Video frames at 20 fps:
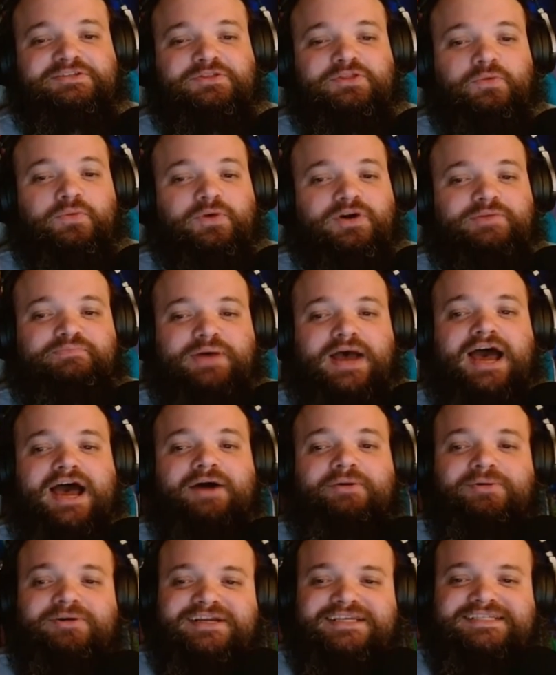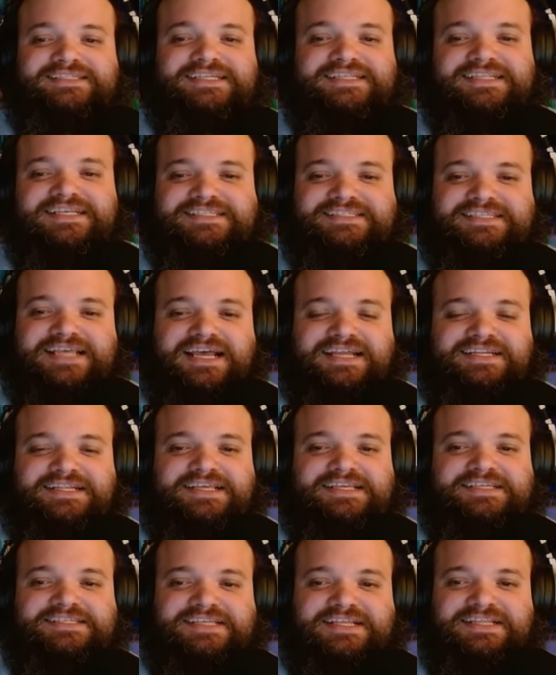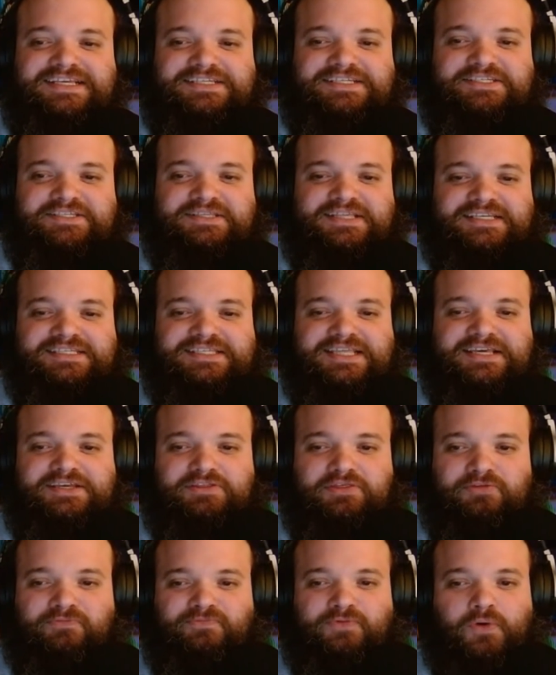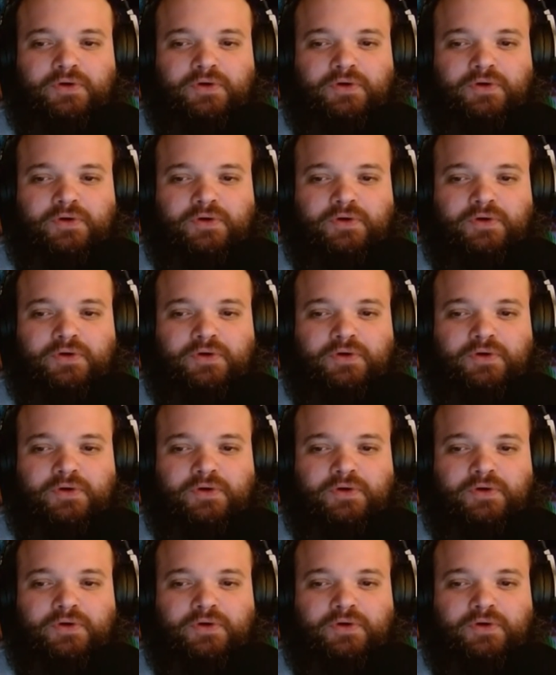the word power is in this set this thing 4